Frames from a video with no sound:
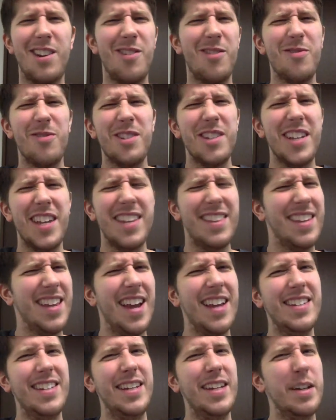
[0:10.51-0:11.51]
I don't really get
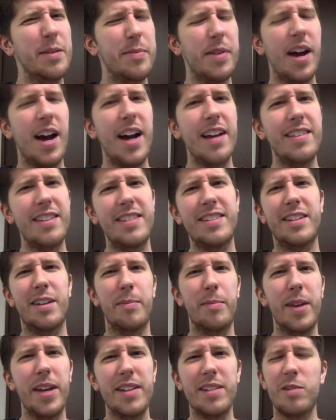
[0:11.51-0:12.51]
the idea behind these
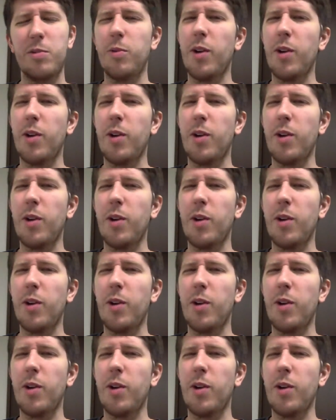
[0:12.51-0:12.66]
commits,